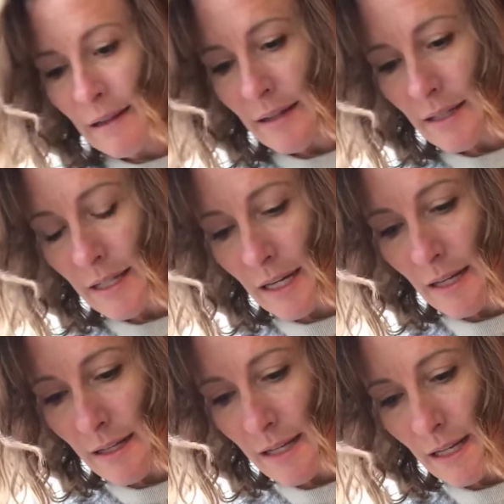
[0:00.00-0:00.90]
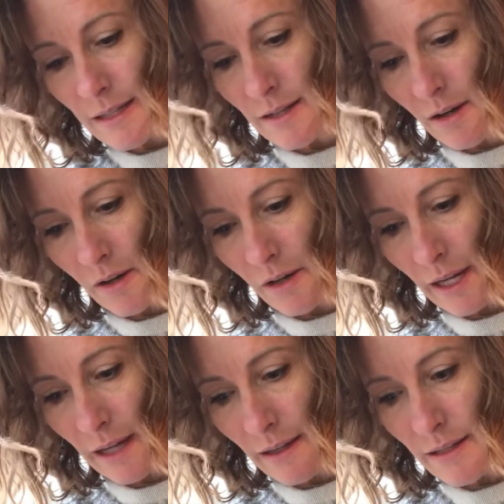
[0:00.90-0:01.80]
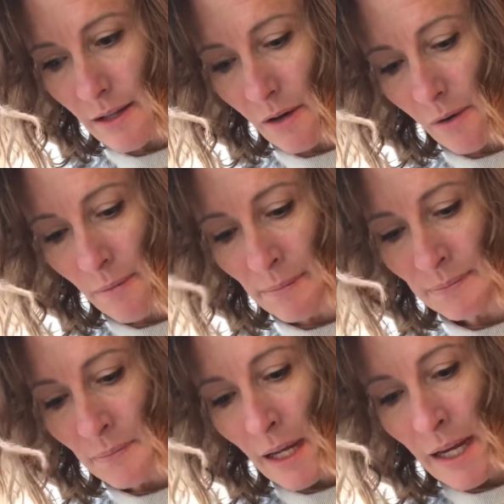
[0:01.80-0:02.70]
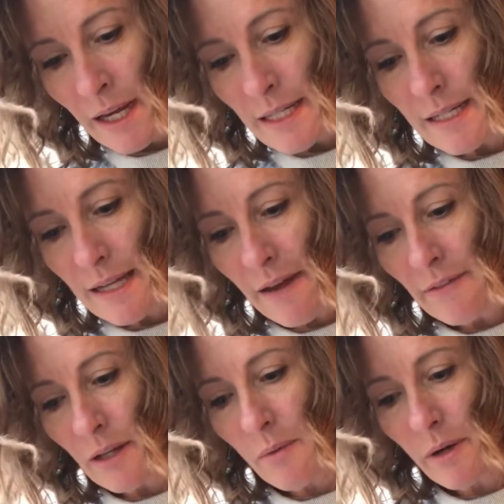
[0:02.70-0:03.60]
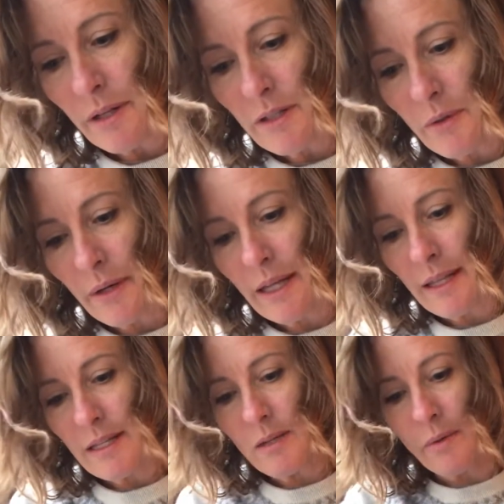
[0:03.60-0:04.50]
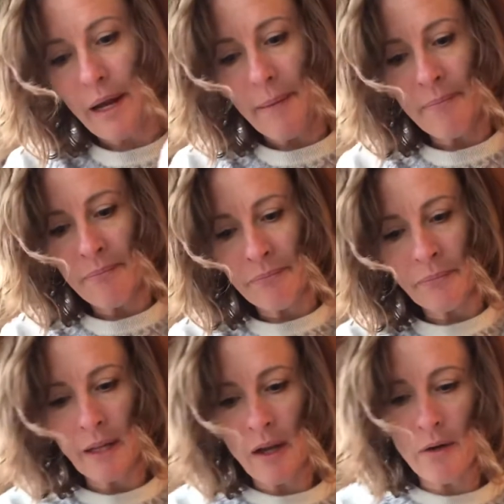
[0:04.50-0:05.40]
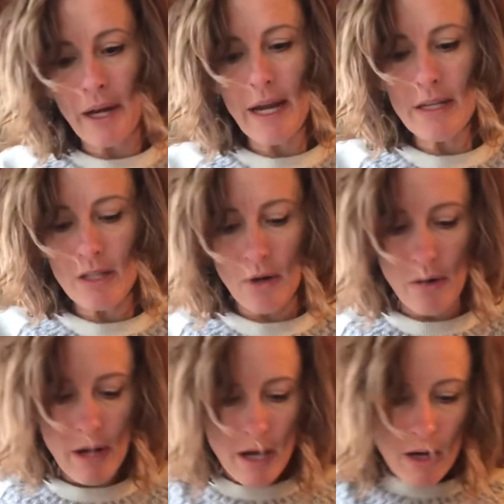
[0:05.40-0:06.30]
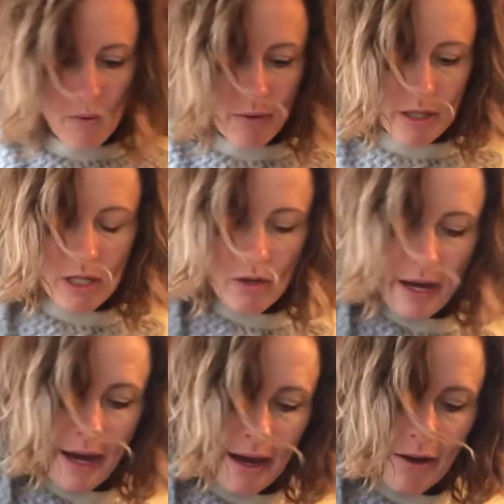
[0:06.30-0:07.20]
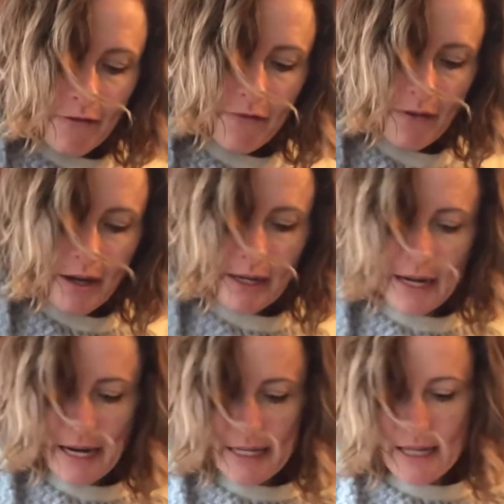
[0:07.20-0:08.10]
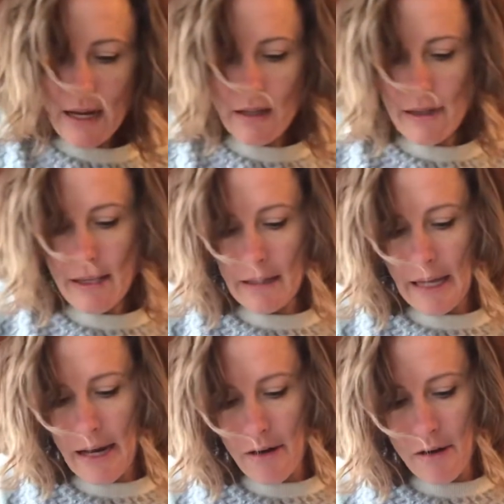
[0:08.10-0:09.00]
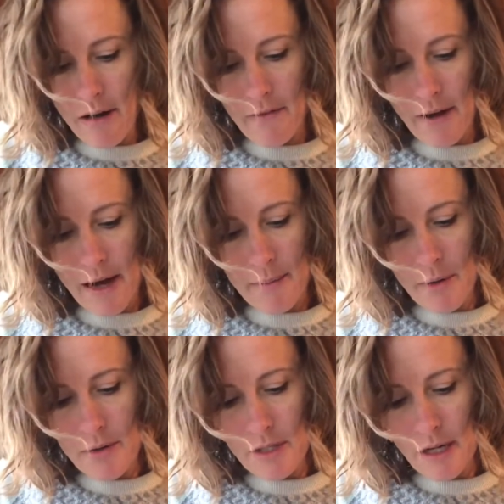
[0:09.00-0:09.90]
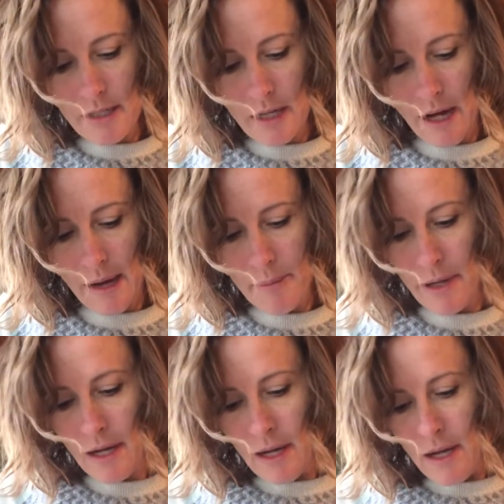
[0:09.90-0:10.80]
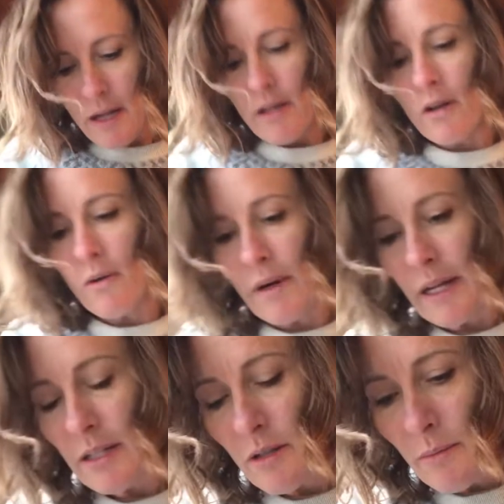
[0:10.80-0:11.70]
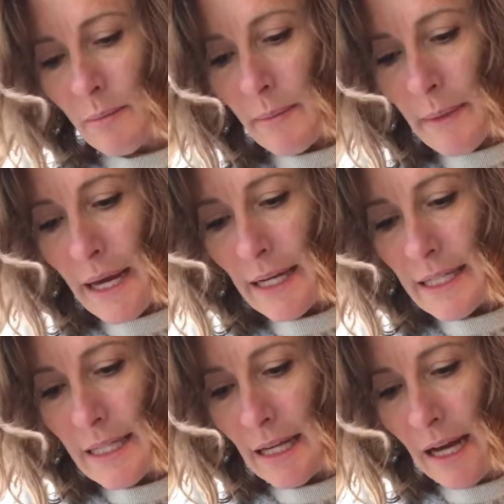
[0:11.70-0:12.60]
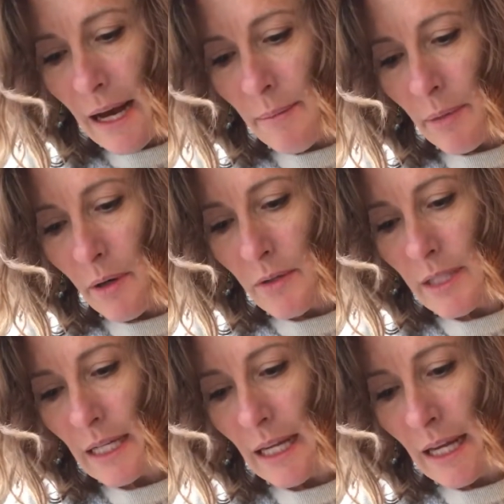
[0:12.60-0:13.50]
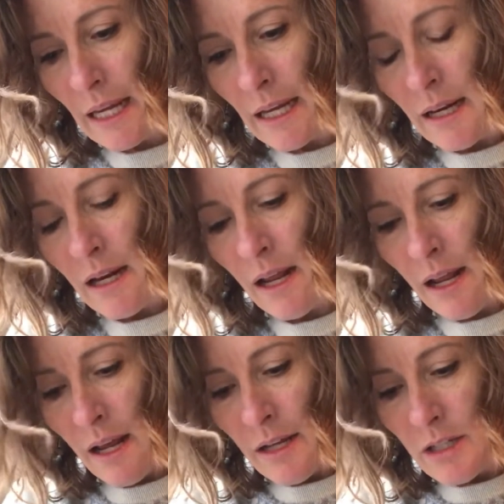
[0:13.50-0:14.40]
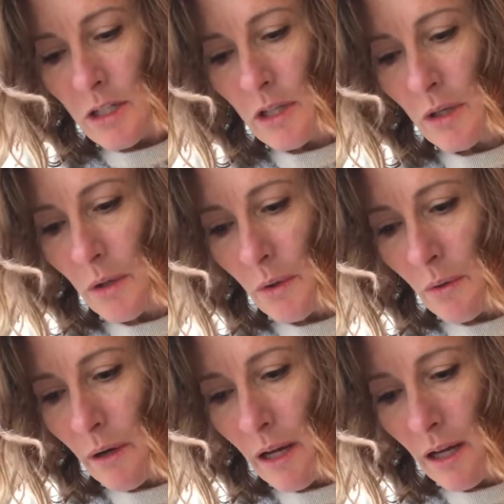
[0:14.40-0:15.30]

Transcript: seed starter kit. So it's definitely worth doing it this way. Okay, so once you have a nice healthy layer of compost on top, you're going to mix the compost in to